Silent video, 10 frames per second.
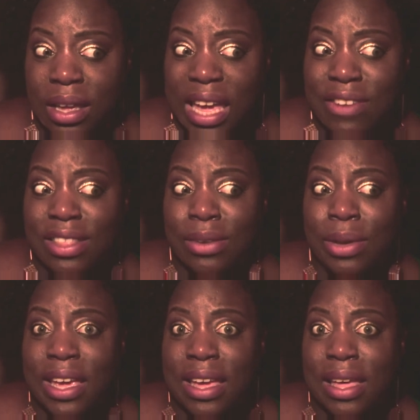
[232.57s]
Even little
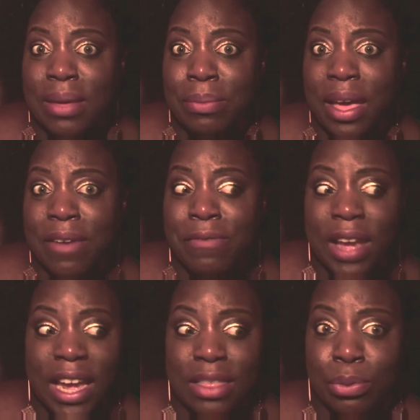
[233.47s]
Kim and
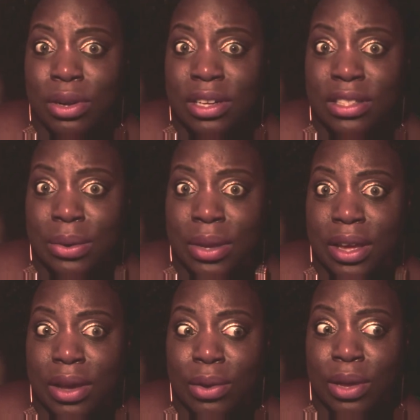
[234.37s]
Faith were in the
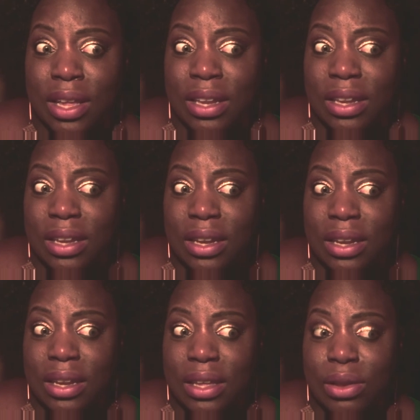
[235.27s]
studio, and
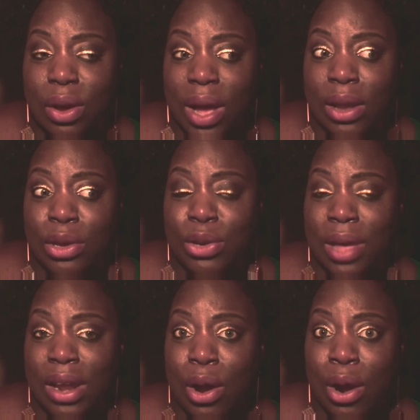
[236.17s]
I know you're
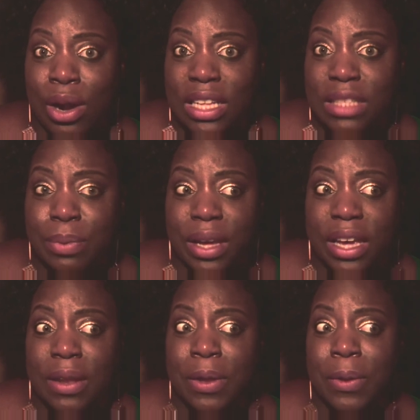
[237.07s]
not an artist,
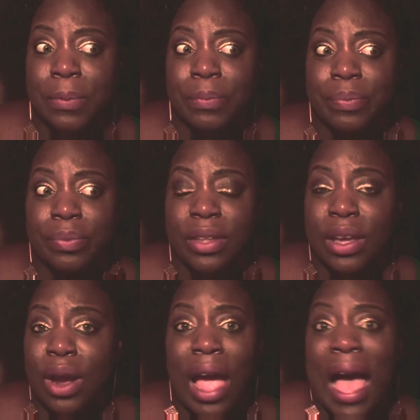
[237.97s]
but
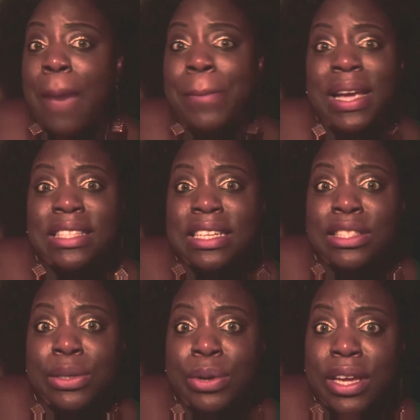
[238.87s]
I've been to the
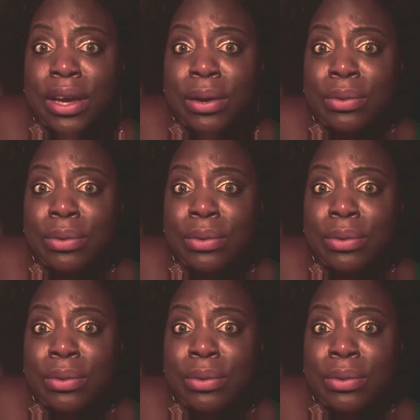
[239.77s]
studio,